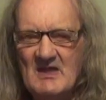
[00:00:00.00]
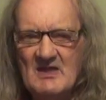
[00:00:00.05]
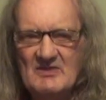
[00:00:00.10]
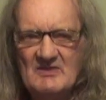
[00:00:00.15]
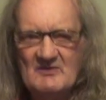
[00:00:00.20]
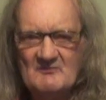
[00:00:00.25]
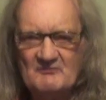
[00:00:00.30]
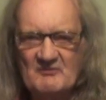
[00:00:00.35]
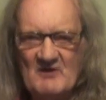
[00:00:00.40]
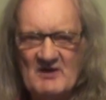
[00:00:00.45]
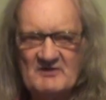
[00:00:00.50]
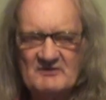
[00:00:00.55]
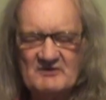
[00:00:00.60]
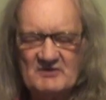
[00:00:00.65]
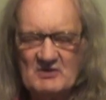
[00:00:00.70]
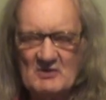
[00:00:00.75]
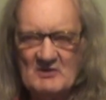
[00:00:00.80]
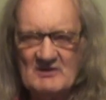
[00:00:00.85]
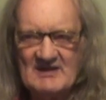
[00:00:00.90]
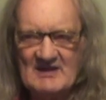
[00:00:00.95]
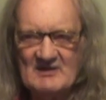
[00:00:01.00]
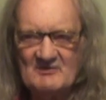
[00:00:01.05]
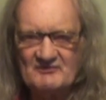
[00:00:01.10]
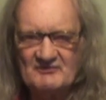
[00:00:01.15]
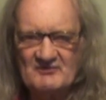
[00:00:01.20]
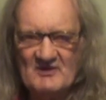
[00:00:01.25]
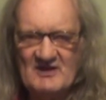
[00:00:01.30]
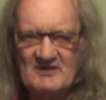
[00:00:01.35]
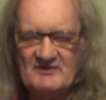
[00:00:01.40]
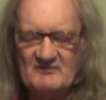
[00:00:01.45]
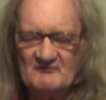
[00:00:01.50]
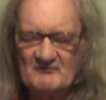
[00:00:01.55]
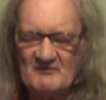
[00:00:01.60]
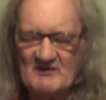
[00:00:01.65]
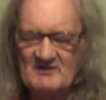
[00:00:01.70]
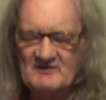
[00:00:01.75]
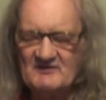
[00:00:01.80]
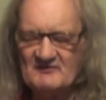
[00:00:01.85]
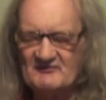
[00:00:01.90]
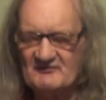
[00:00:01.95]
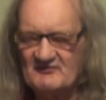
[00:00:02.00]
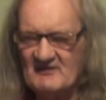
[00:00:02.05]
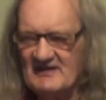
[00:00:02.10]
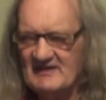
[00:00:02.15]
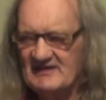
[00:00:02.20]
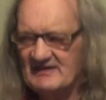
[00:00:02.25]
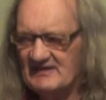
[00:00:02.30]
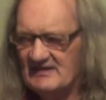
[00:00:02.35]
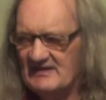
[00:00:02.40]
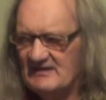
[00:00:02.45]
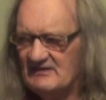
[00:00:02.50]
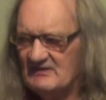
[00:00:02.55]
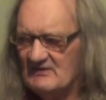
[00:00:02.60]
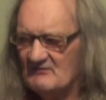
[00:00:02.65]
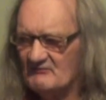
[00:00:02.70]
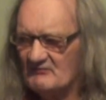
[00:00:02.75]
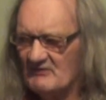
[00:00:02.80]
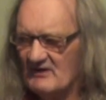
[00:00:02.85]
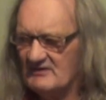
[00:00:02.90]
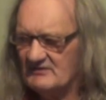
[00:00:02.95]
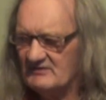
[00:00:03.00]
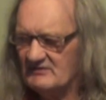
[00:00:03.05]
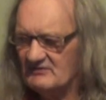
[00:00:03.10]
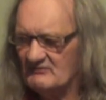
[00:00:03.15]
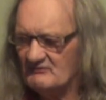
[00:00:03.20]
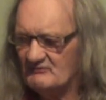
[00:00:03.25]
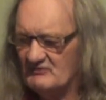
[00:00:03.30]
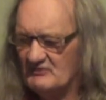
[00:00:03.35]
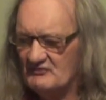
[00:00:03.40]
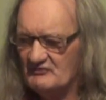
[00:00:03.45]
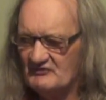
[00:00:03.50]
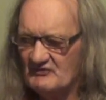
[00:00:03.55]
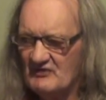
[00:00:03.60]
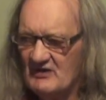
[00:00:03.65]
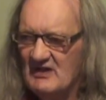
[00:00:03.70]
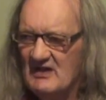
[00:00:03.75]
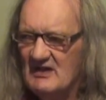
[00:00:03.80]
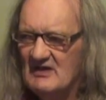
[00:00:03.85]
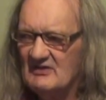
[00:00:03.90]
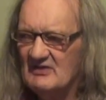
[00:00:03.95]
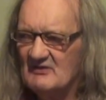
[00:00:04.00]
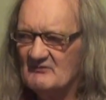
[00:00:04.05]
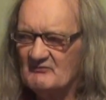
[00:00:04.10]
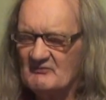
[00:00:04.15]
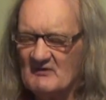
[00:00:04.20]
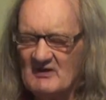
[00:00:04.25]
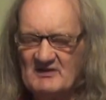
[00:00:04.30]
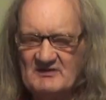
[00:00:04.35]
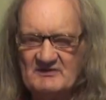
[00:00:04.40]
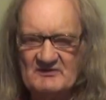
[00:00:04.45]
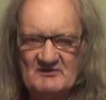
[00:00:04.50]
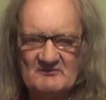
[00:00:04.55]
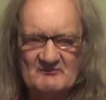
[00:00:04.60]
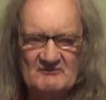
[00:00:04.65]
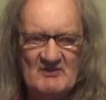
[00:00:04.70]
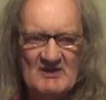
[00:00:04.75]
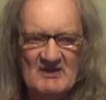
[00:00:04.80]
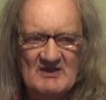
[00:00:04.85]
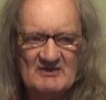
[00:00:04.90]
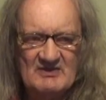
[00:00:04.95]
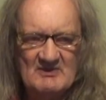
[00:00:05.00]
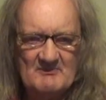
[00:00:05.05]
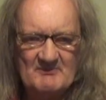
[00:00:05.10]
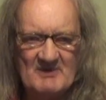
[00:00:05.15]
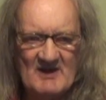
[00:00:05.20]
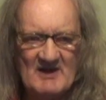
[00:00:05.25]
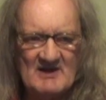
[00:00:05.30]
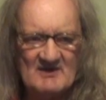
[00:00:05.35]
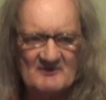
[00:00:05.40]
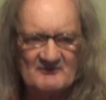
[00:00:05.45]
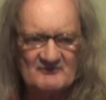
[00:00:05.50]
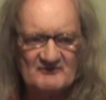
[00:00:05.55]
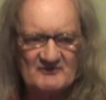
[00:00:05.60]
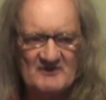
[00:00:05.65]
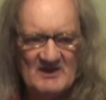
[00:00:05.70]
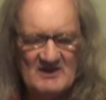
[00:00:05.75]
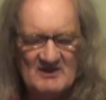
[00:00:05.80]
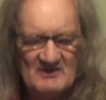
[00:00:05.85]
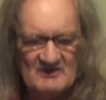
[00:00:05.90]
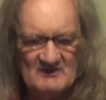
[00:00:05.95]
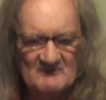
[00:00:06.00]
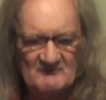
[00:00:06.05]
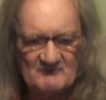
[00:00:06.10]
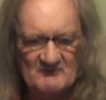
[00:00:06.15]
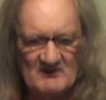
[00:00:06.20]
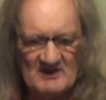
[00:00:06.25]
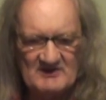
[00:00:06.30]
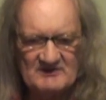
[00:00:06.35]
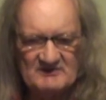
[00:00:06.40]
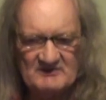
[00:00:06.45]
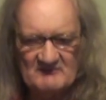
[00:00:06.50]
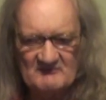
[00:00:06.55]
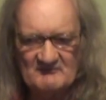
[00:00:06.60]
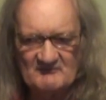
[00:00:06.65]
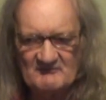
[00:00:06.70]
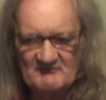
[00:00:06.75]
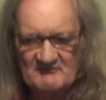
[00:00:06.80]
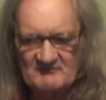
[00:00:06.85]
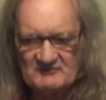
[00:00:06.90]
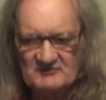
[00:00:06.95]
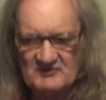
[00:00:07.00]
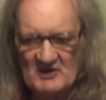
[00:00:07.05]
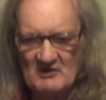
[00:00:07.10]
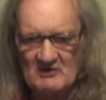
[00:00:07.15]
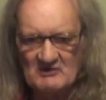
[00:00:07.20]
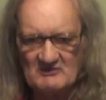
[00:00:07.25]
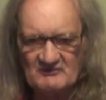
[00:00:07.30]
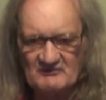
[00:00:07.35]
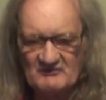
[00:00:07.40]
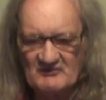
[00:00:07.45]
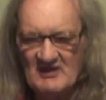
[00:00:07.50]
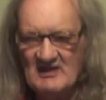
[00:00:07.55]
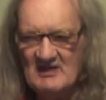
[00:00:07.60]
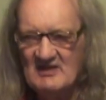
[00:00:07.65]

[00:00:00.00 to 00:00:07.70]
They're frightened of going outside, they're frightened of staying in, they're frightened of the future, they're frightened of the past, they're frightened of dogs.